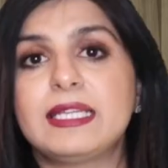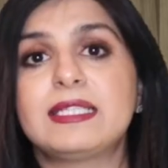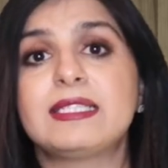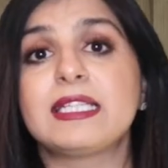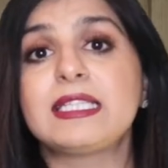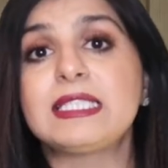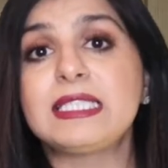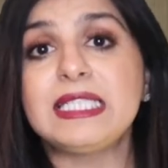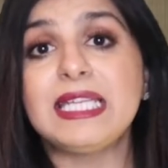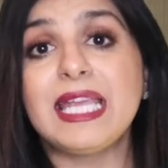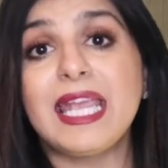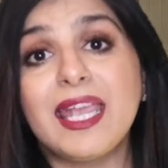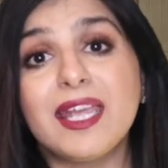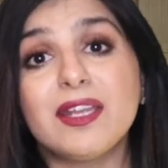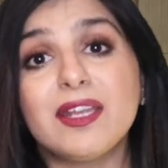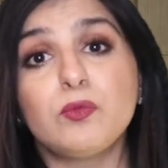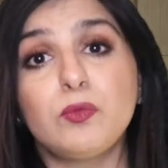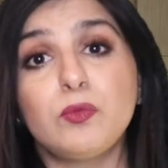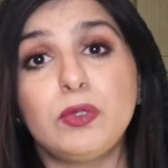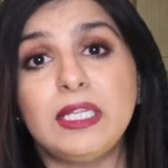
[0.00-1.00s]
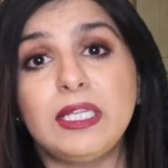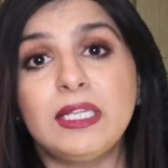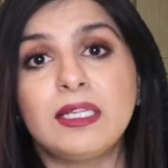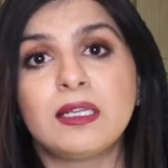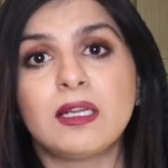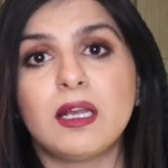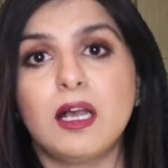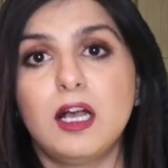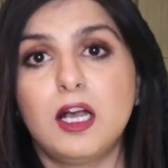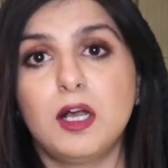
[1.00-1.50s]
a 68
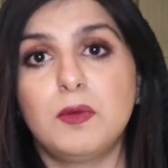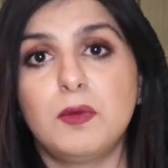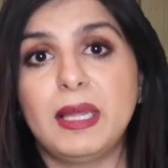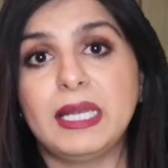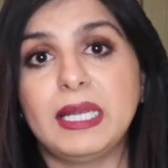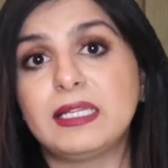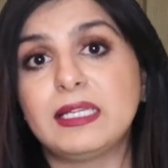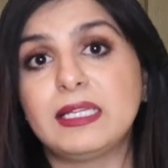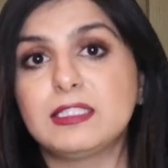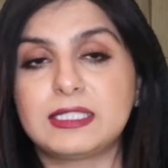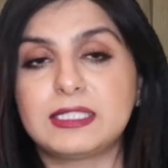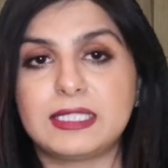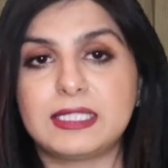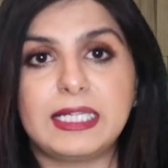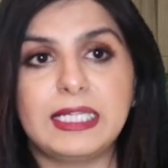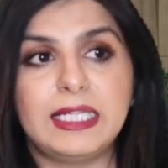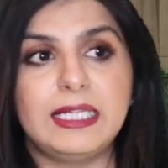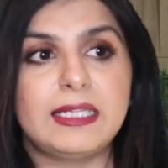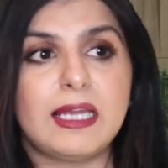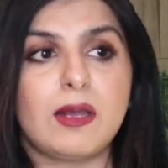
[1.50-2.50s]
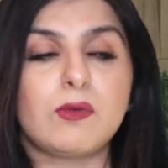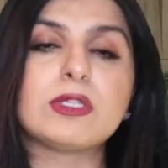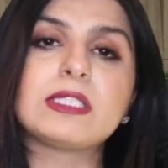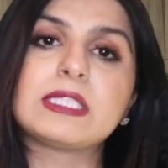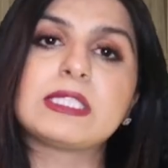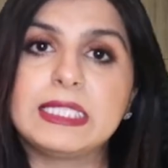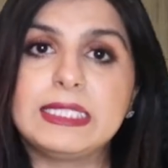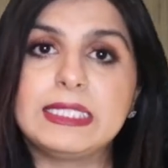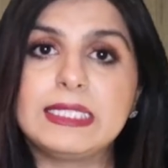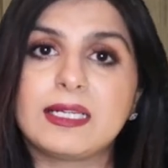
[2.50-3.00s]
week uh, medical study that
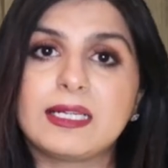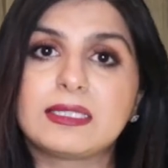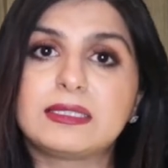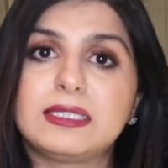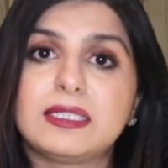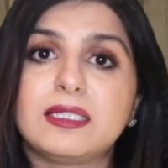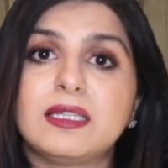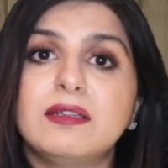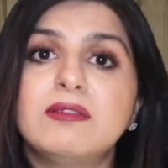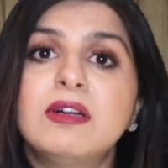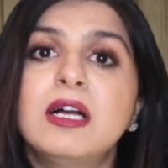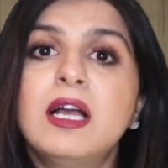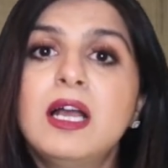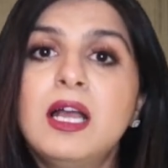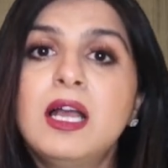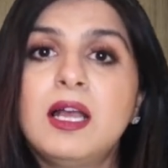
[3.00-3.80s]
was conducted